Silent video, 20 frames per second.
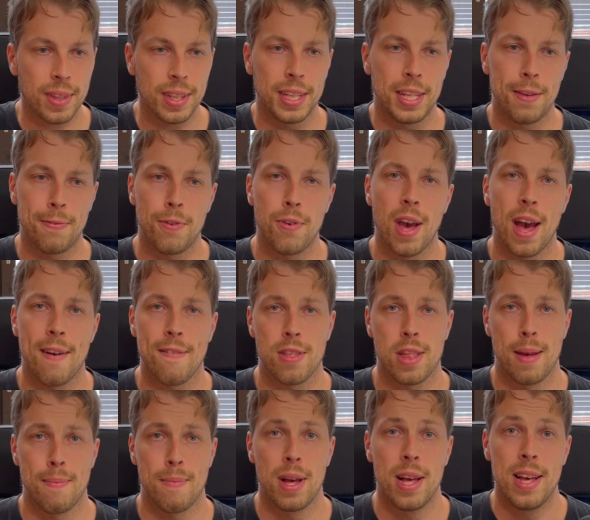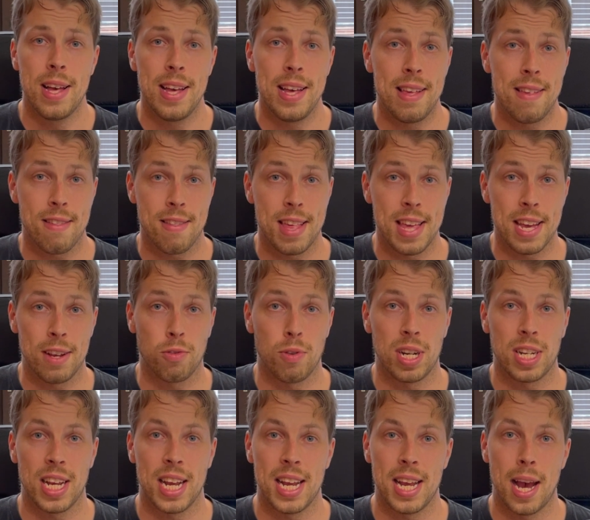if you have some
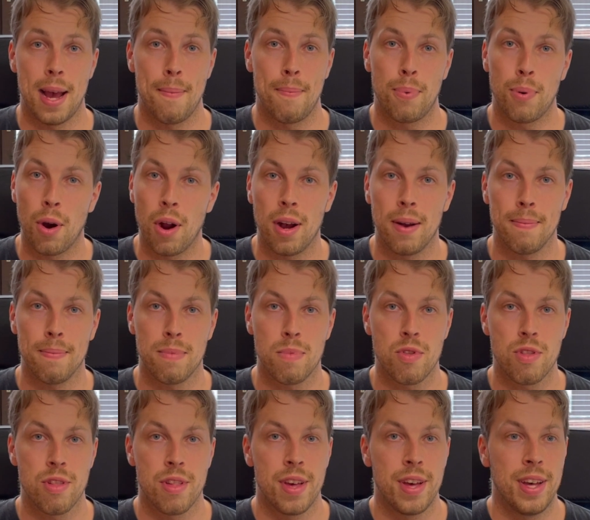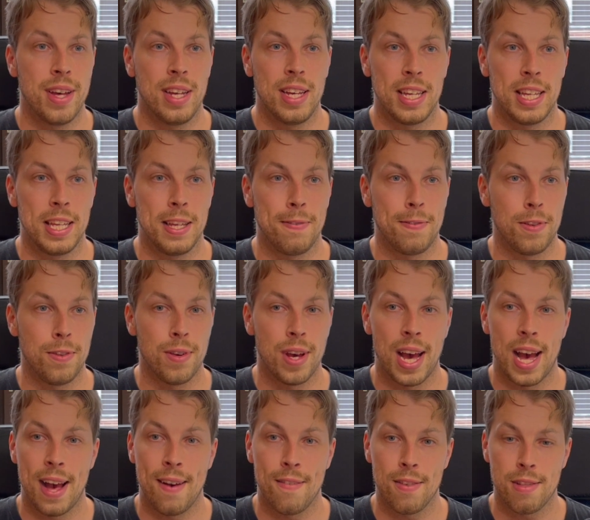secret AI prompts, if you
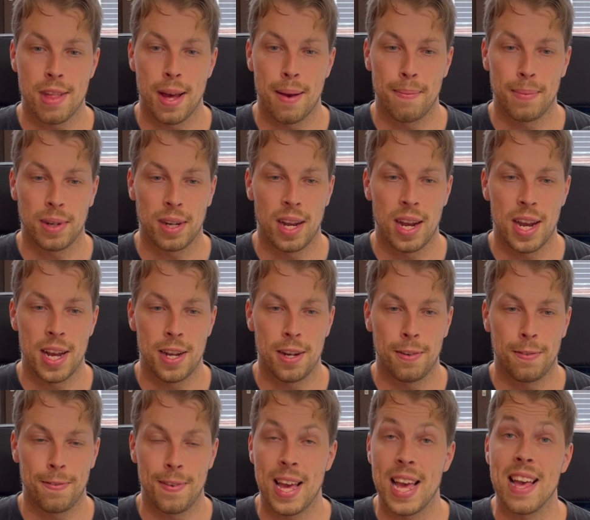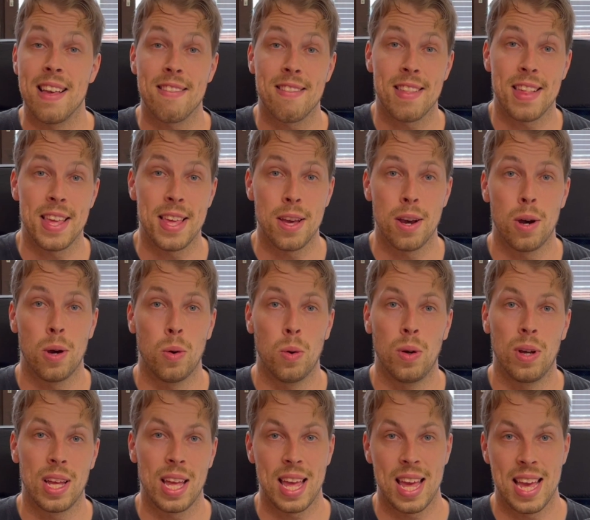have some kind of
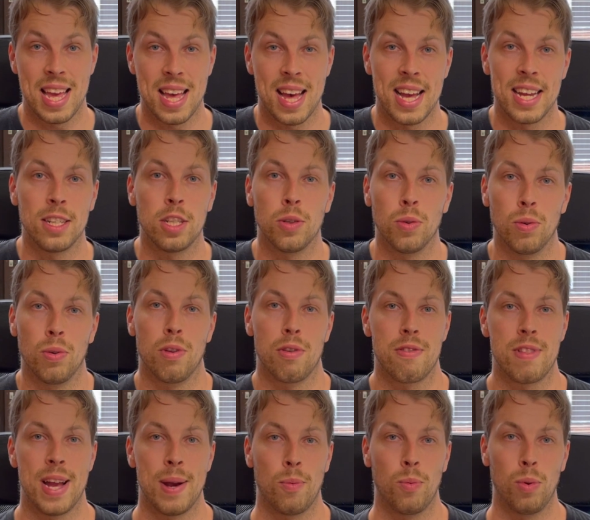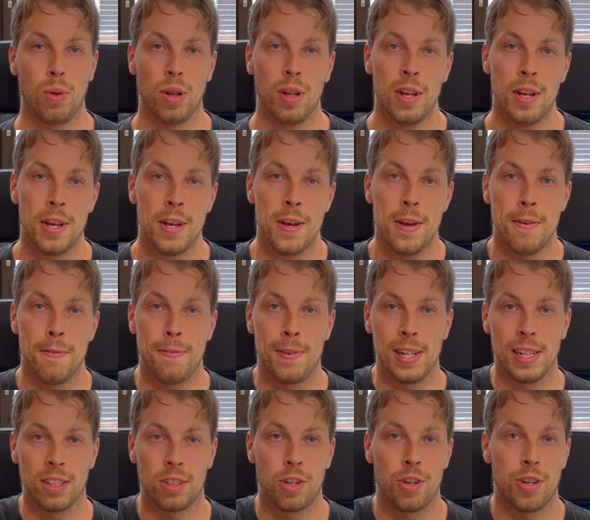SEO AI tools that will
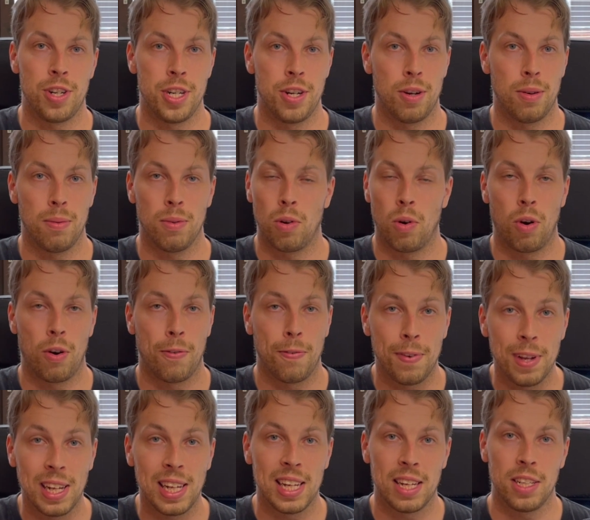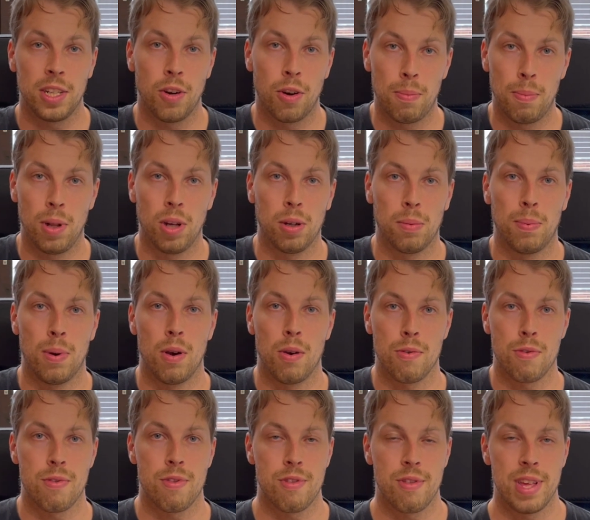filter your or fill your blog
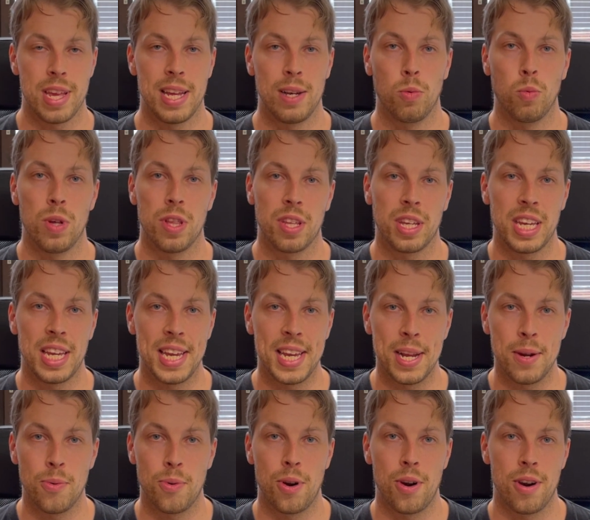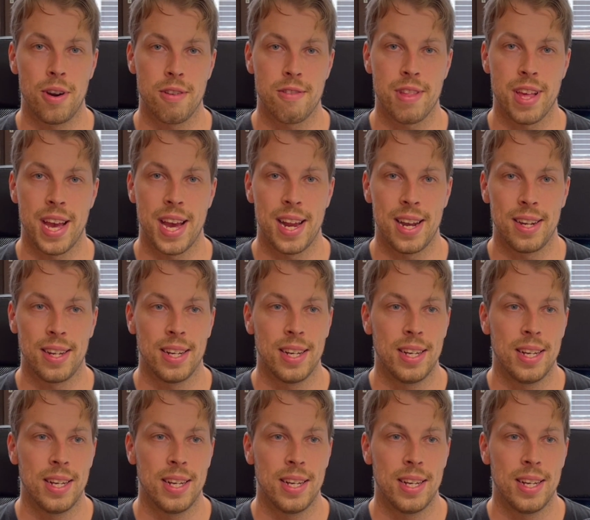posts in with keywords and